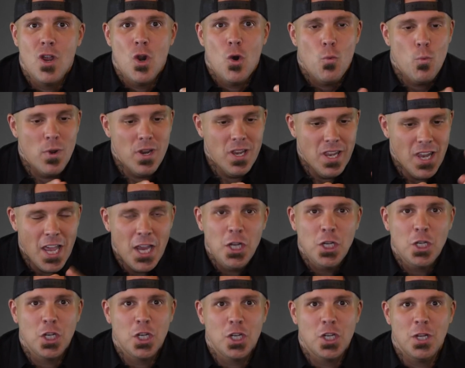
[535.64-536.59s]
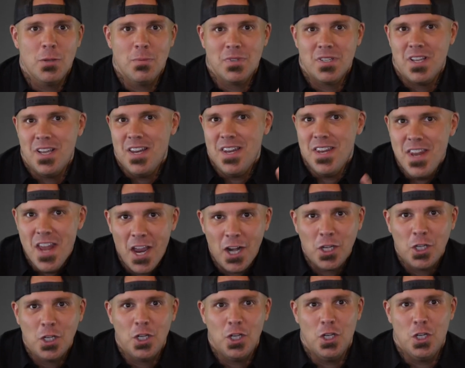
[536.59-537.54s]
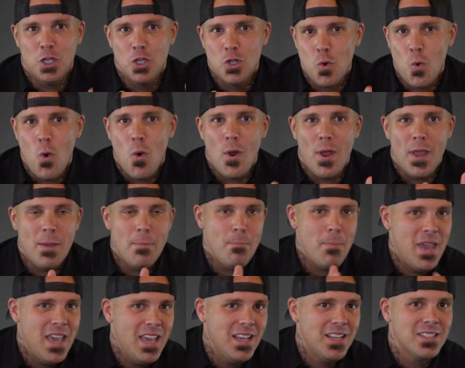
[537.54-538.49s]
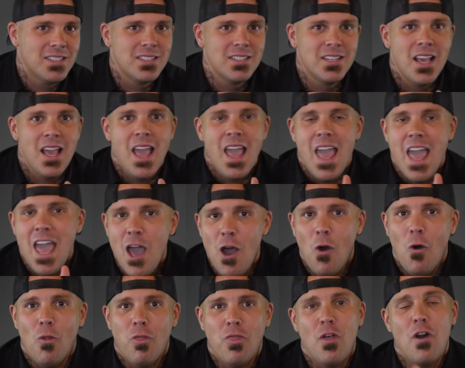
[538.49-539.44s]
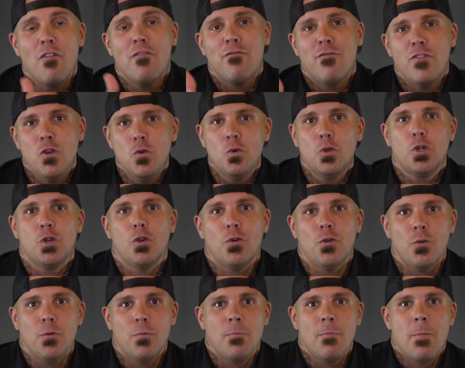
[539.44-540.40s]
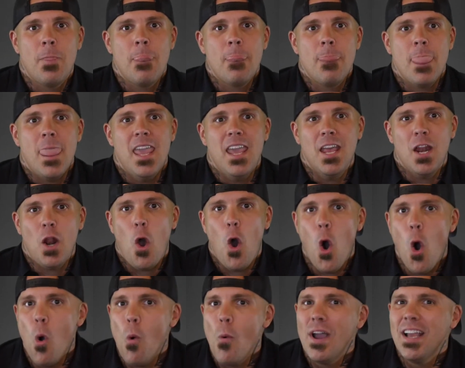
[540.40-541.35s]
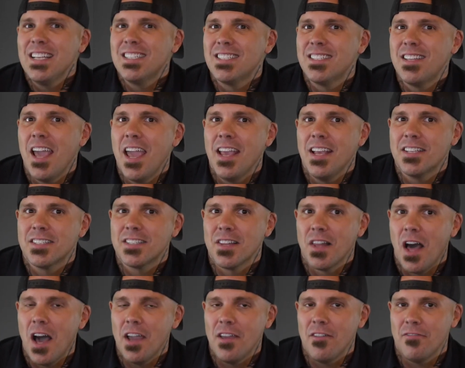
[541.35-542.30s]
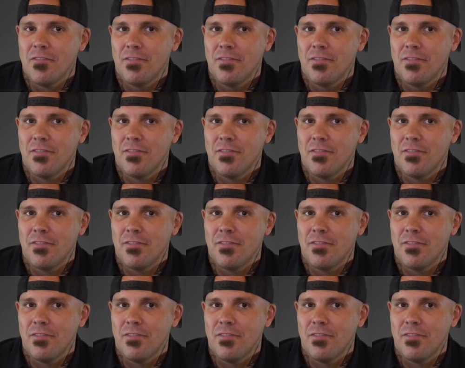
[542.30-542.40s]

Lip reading: Relationships, connection, joy, peace, health, a future. It always takes life.